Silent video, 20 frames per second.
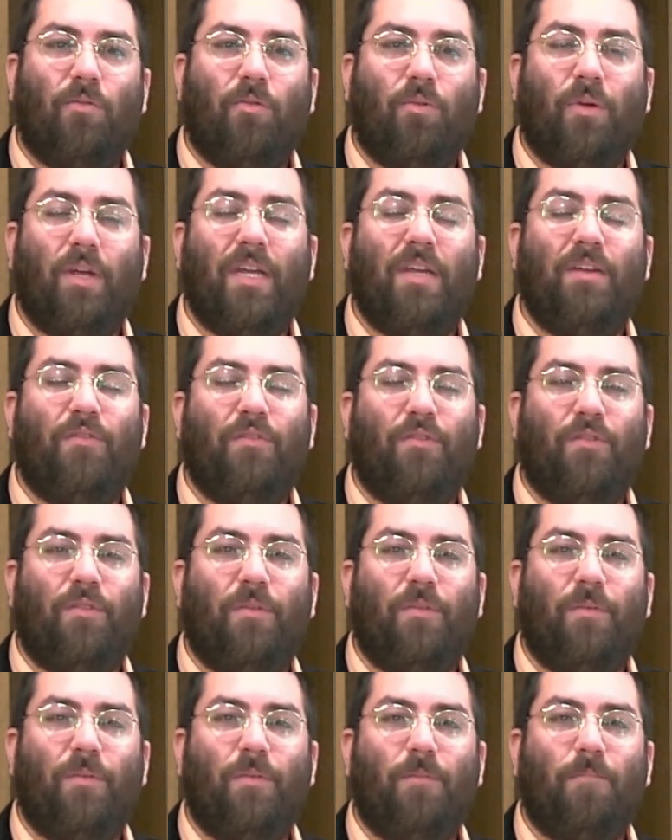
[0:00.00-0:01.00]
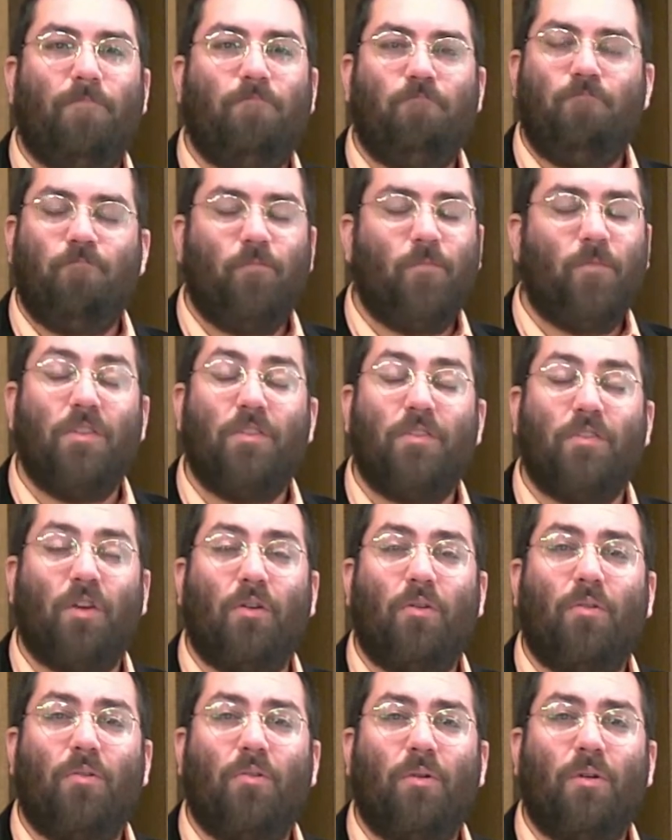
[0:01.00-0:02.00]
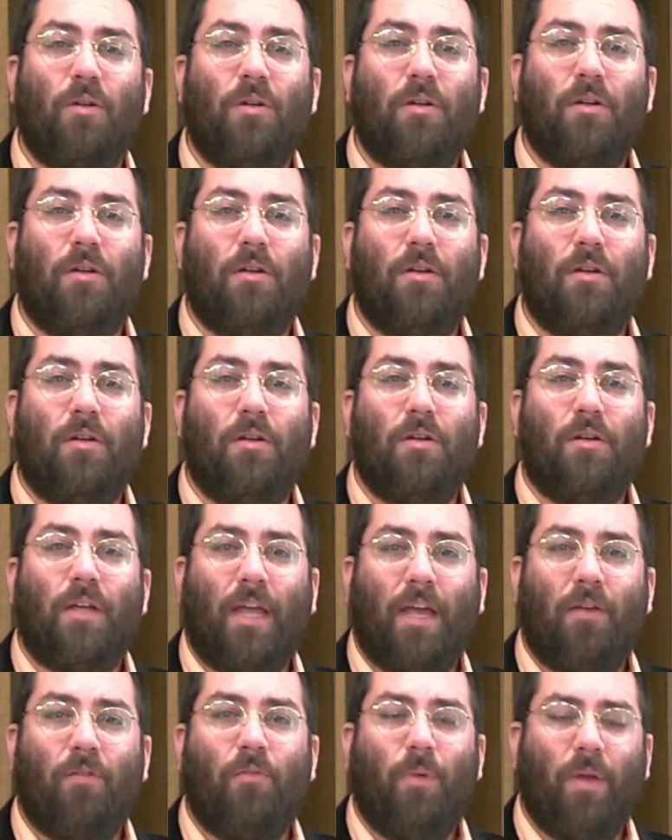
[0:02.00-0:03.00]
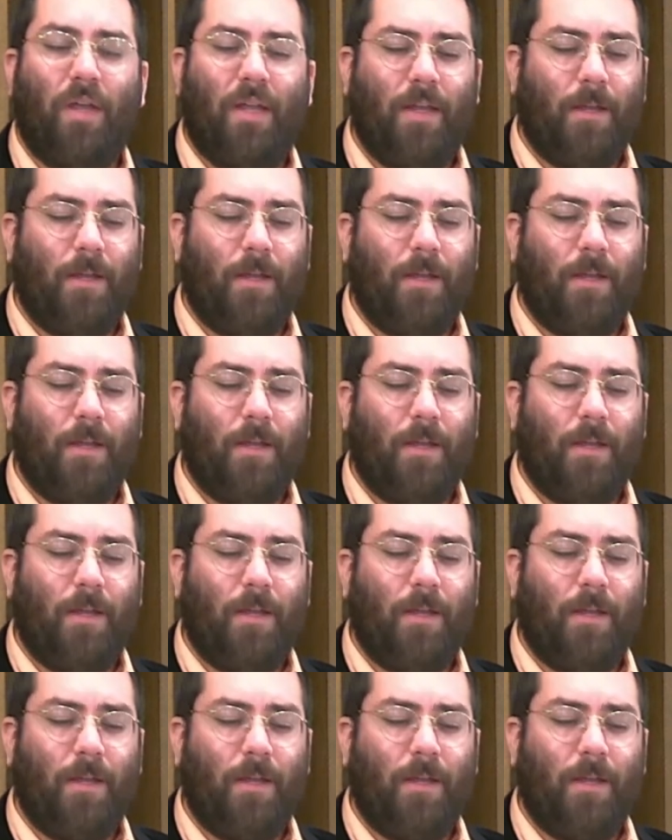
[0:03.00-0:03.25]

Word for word: grieve, so can we.